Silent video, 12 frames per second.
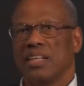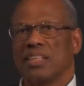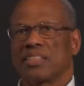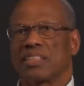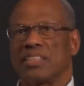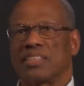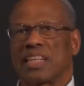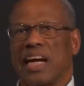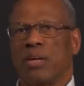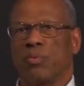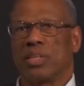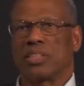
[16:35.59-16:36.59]
Since
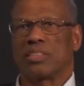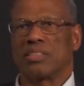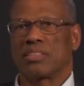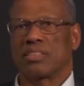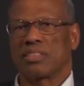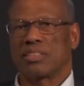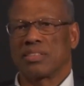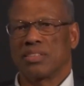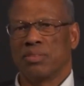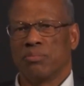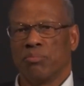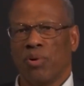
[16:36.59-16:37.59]
I wasn't
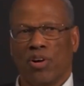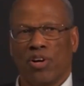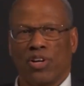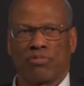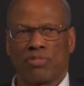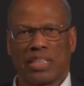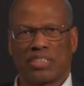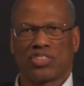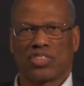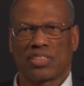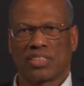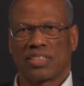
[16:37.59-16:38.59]
born
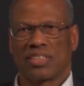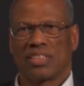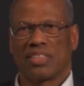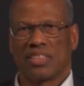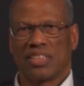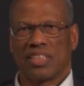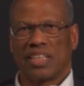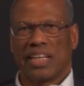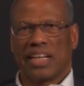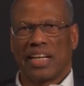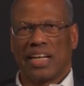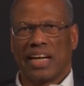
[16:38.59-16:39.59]
rich
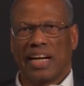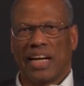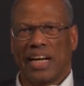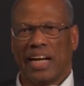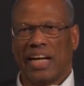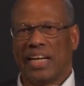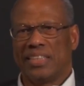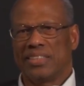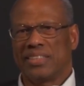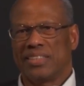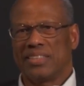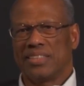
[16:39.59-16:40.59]

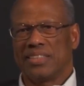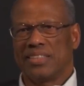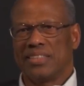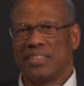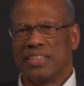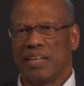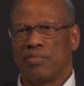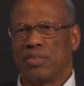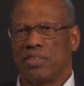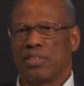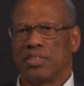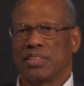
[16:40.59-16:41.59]
and
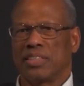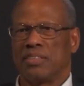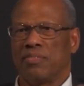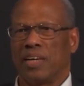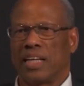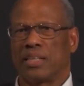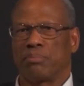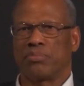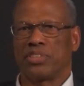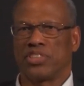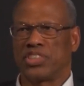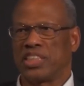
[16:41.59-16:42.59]
never developed
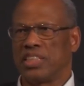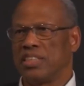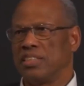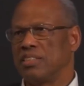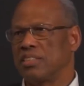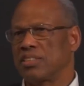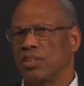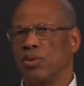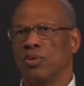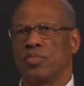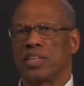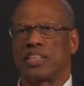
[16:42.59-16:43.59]
the gene to
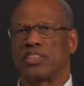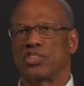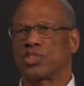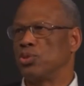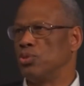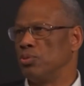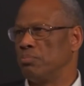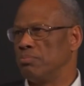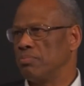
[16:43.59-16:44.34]
overconsume,